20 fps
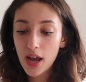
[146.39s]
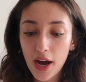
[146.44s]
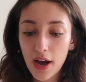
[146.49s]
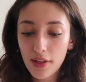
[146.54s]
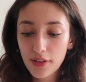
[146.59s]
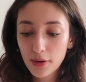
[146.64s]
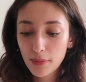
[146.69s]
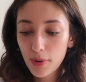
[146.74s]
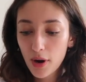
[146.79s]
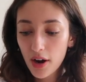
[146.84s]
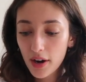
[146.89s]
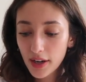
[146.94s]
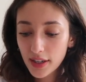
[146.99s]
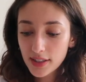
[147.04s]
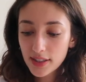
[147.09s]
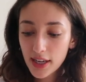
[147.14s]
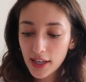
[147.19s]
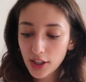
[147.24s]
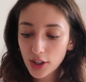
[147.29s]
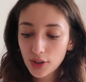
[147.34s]
Other
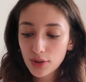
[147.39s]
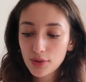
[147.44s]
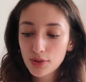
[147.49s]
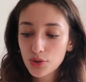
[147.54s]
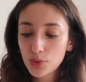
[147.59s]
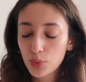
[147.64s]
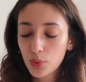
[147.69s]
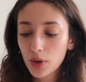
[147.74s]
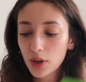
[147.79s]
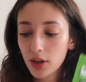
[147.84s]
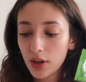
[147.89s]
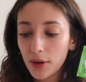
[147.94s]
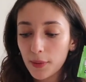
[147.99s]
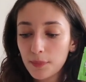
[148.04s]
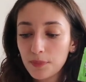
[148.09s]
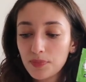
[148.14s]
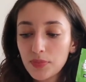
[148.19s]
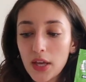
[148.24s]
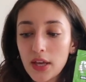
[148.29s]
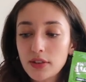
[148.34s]
products I used
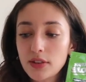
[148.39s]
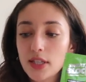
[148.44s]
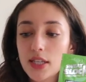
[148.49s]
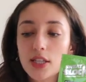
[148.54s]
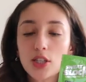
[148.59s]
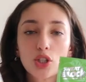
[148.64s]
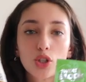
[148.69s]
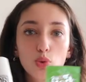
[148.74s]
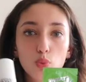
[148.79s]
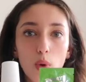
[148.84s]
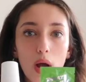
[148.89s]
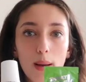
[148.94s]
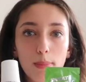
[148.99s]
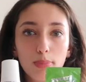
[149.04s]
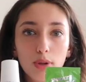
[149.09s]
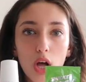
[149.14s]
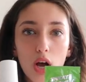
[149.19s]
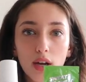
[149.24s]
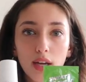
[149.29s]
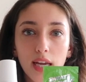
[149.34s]
were these sweat
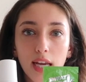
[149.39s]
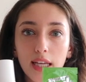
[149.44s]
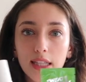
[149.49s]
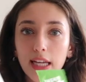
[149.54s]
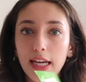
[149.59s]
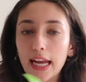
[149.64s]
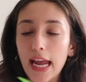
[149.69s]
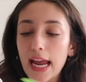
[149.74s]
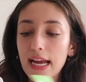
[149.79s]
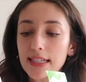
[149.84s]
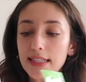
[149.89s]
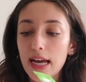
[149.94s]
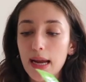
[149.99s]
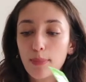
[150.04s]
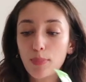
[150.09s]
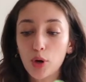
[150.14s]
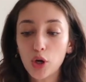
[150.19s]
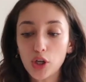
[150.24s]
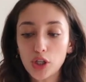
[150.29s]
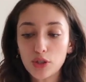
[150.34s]
blocking like
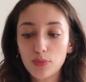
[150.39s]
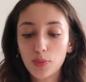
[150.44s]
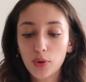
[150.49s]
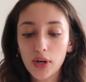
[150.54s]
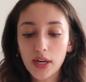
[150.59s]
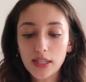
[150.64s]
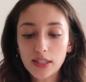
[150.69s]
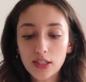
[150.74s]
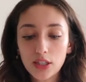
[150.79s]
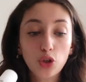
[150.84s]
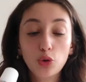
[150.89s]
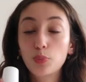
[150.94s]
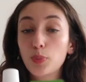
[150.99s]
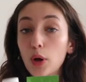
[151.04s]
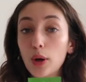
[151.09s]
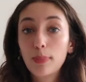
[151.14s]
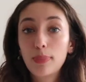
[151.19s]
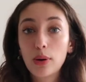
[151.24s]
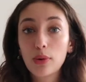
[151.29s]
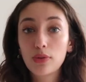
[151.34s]
antiperspirants. You
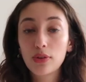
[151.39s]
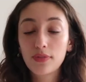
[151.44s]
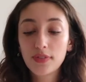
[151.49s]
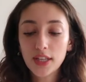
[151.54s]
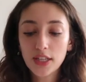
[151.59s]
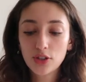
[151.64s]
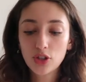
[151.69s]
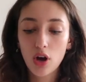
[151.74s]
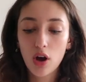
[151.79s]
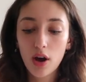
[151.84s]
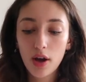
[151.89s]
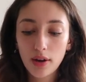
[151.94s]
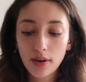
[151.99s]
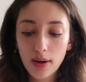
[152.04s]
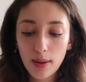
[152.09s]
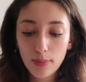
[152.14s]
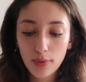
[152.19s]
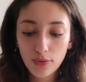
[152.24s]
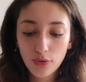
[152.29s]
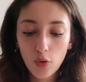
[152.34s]
put both of these
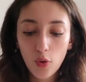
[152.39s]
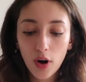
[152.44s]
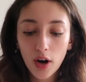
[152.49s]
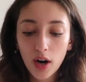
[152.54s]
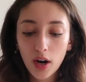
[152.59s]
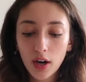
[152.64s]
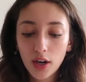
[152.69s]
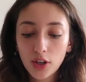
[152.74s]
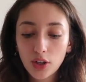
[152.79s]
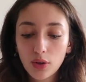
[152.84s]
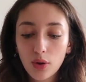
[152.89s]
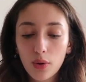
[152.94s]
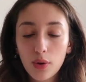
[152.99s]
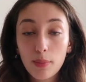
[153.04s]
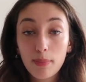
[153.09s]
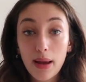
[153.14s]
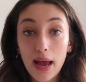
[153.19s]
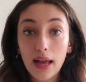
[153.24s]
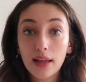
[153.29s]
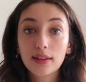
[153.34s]
on before you go to
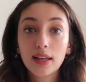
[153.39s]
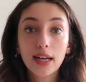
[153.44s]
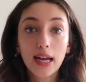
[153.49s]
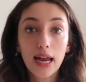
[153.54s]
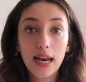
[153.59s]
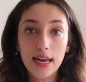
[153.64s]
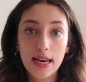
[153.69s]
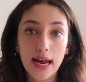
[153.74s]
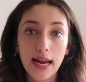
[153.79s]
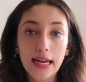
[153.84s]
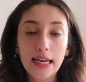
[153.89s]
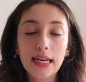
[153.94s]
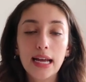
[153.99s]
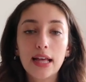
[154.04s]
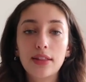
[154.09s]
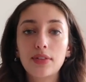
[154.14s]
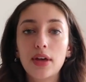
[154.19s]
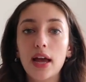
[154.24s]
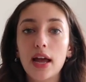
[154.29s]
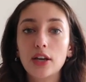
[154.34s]
bed, like at night,
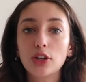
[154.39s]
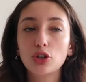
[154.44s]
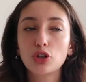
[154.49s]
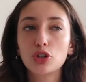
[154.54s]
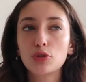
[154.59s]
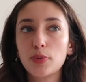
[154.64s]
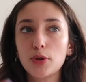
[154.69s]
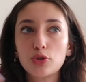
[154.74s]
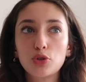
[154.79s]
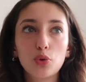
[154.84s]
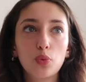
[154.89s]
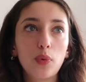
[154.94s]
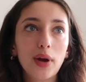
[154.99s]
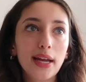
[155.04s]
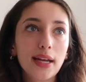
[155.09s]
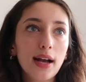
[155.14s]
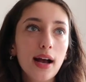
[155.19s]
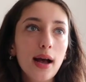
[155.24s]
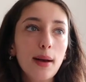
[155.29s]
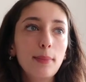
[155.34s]
and then you're supposed to
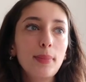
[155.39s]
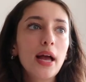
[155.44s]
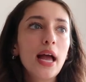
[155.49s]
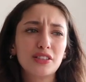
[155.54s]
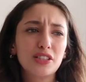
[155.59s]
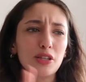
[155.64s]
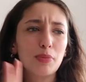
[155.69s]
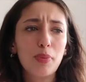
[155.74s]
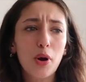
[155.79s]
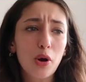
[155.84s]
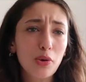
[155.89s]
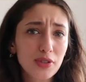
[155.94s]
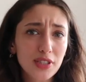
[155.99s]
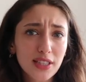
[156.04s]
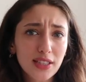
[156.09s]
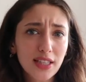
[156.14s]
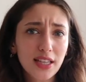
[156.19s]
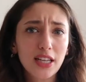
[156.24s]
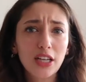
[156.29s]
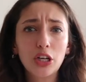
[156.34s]
wake up.
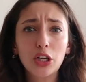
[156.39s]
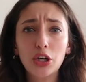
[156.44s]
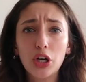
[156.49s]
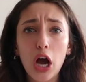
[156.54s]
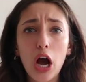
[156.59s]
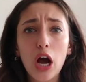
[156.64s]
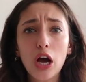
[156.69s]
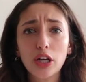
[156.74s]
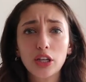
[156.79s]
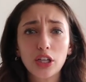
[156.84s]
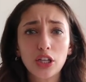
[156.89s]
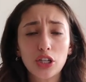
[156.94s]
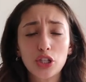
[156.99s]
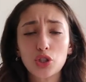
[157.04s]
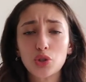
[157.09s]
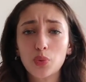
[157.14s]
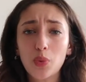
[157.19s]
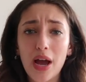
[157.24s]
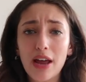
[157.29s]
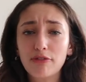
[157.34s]
Supposedly you're not gonna
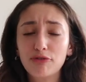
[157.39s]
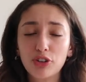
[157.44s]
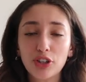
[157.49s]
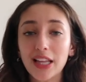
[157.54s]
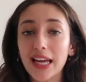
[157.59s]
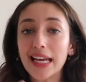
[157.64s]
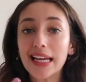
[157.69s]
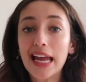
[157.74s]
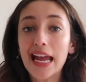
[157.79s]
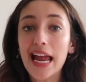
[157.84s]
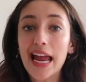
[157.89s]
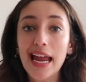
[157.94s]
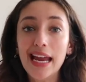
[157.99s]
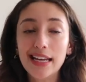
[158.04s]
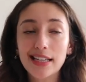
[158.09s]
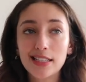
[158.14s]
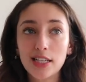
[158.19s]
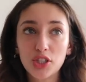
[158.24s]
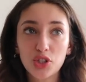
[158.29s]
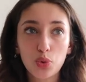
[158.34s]
sweat for like
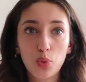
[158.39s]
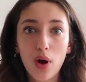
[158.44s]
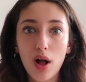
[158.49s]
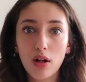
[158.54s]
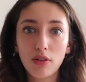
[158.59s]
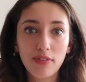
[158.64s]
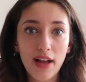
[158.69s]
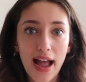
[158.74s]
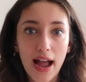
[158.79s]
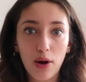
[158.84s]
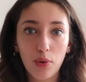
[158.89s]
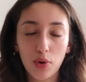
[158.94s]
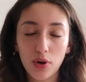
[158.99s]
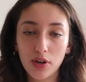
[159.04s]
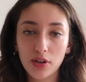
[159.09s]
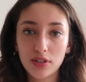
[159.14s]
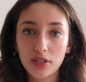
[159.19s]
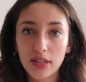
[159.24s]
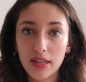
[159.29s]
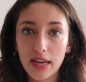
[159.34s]
8 to 12
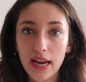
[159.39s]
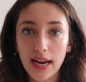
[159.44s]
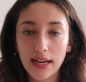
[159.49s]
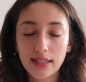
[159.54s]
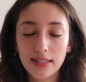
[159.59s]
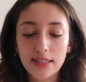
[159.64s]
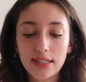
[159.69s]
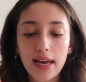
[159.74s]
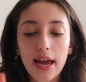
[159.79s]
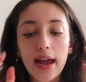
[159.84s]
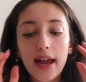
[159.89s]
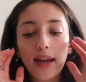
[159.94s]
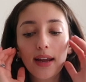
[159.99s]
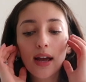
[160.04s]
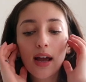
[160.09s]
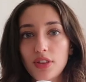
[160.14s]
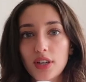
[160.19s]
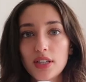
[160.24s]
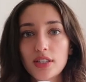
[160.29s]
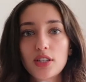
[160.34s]
hours the next
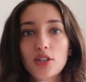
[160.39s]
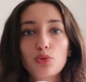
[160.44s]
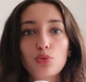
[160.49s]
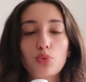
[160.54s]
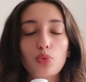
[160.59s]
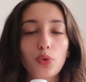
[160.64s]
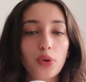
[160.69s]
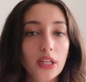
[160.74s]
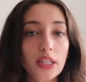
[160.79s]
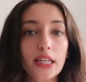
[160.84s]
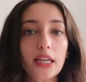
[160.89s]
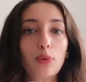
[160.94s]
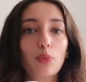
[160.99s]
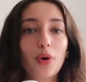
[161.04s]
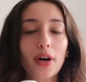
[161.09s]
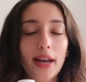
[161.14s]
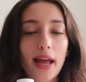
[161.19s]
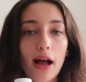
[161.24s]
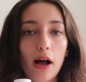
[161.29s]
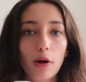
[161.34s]
day. This is really
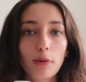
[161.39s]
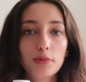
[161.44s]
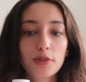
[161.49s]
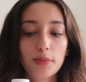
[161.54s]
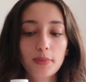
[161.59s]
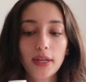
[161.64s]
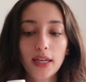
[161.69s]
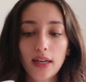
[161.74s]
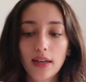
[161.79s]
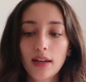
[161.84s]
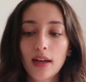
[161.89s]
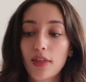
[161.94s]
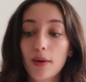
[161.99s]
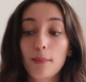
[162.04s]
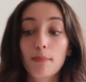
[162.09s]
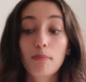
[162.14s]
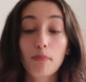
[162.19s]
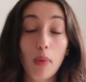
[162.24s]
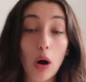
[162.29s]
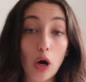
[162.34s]
what helped me the
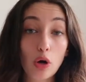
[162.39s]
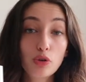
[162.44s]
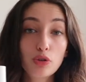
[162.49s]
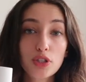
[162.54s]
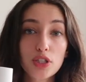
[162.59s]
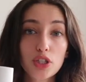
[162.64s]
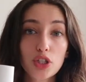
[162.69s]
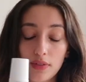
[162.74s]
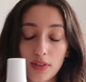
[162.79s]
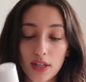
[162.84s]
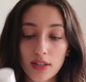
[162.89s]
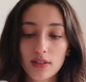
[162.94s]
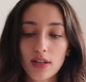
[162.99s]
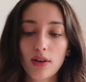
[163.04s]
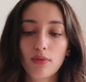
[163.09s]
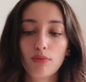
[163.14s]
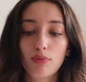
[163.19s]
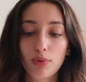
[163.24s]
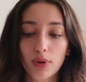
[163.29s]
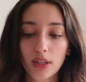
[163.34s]
most. This
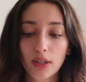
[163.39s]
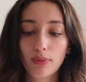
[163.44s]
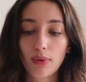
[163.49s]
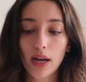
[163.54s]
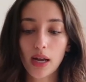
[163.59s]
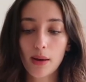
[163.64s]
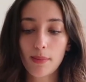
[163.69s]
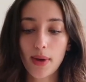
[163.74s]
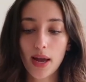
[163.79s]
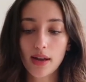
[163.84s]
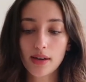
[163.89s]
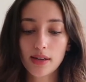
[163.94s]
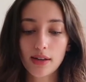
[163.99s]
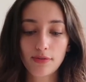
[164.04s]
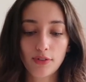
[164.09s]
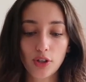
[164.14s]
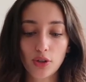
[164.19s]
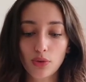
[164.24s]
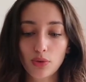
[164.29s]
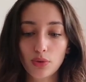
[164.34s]
I really recommend
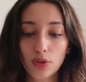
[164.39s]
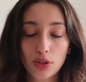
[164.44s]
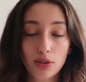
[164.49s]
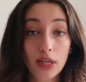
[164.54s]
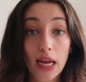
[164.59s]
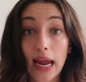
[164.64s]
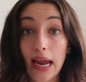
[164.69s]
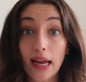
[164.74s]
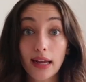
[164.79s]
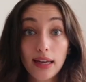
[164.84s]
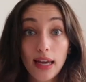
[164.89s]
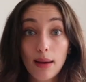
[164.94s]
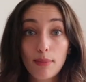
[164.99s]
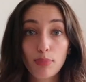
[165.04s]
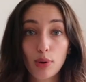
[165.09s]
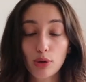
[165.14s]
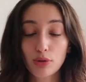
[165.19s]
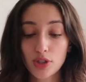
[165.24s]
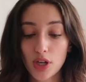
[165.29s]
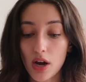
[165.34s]
if you can't
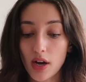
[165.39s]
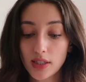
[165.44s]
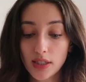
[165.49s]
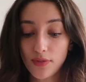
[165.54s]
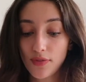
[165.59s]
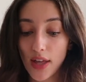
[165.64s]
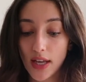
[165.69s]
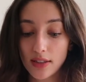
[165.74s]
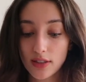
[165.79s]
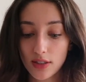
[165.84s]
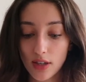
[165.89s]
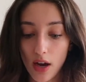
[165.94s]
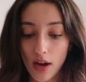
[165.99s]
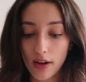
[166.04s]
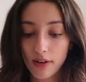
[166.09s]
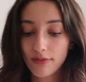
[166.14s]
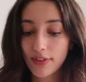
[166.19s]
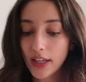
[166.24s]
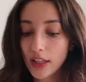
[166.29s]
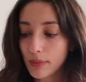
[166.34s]
get Botox, if that's
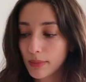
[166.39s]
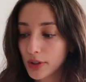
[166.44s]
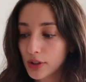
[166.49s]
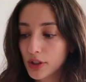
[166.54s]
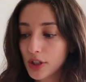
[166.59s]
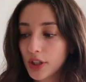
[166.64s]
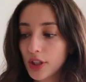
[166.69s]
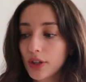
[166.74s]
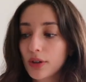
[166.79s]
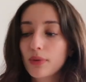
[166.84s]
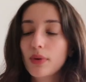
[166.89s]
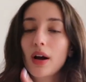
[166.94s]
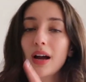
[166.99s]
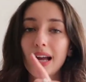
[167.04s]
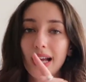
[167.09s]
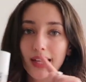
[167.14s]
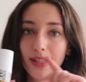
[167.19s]
not available to you.